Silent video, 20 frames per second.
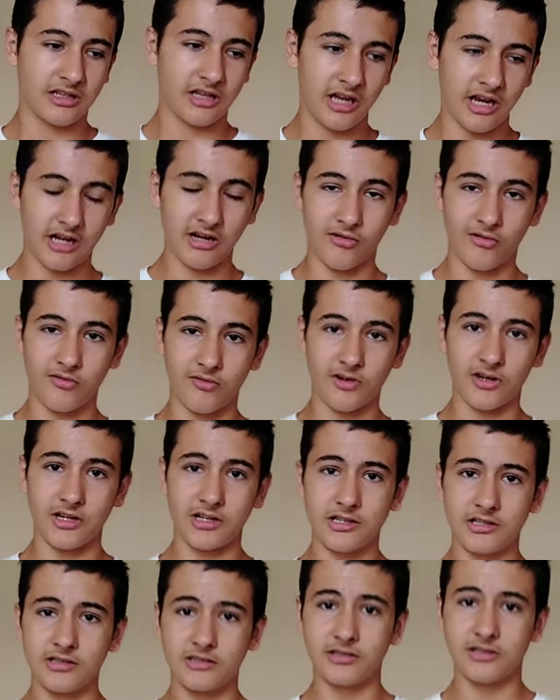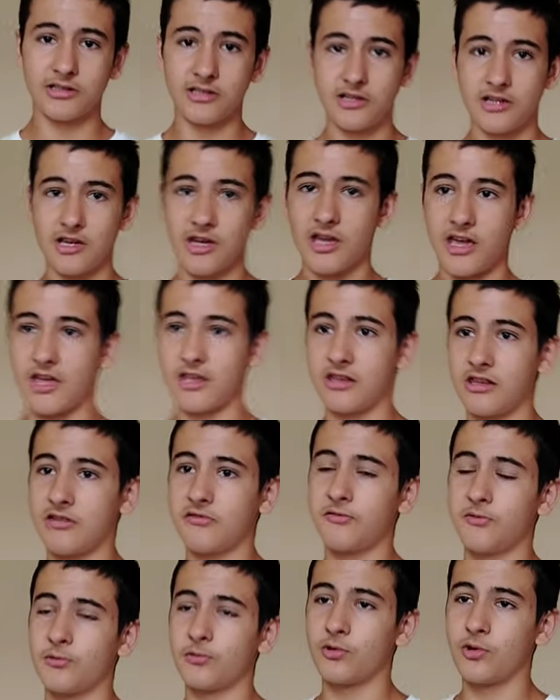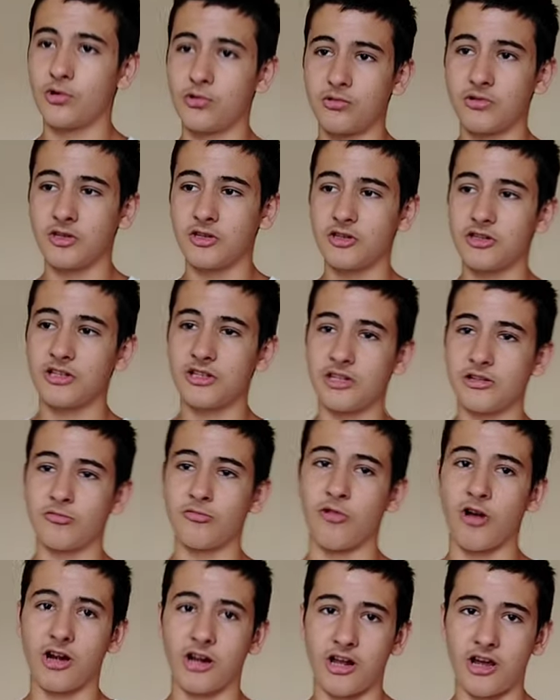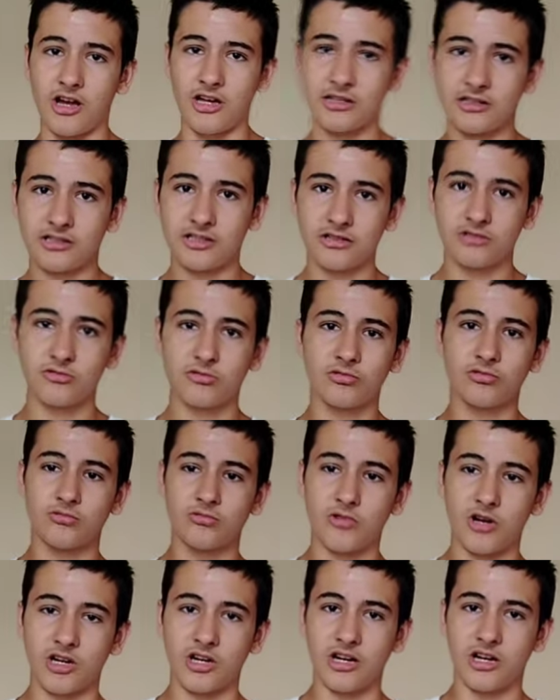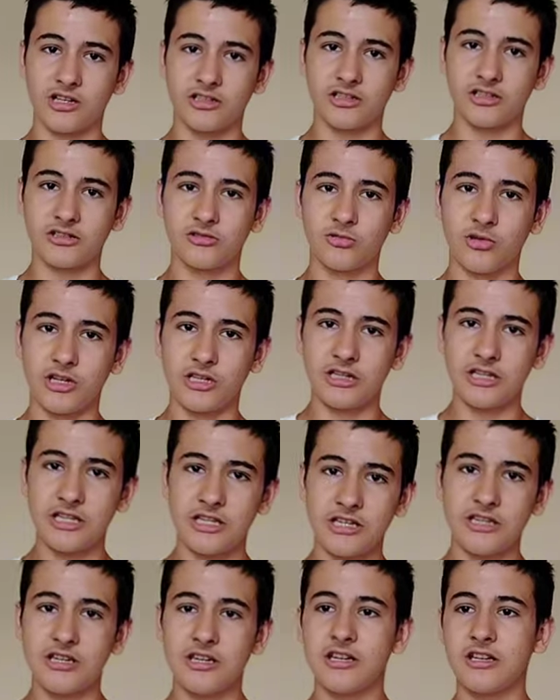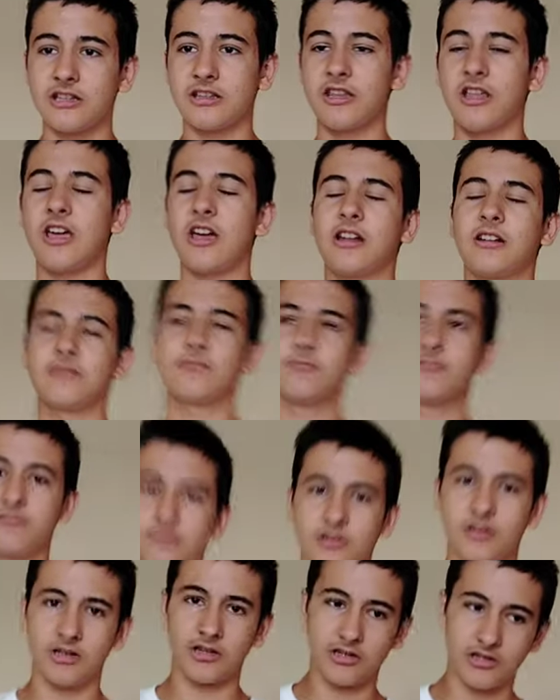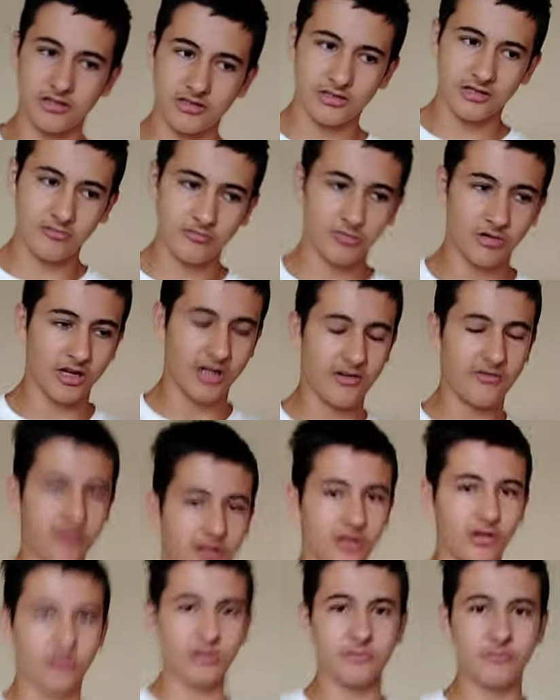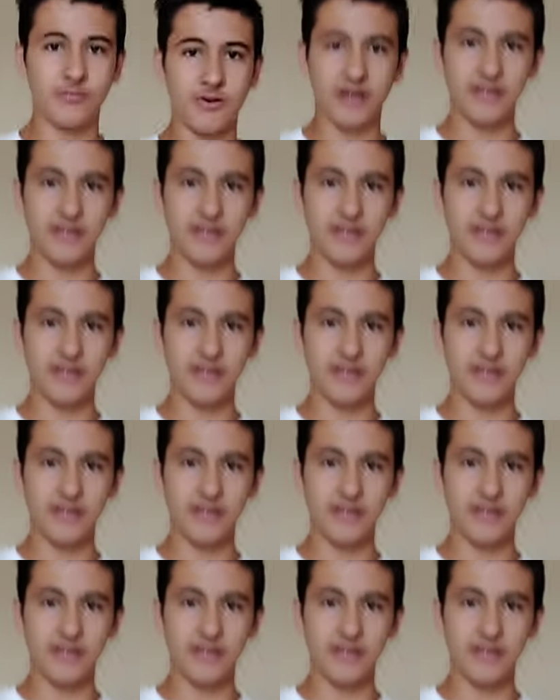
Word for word: carryover. And if you go in the 100 to 120, then it will have a lot,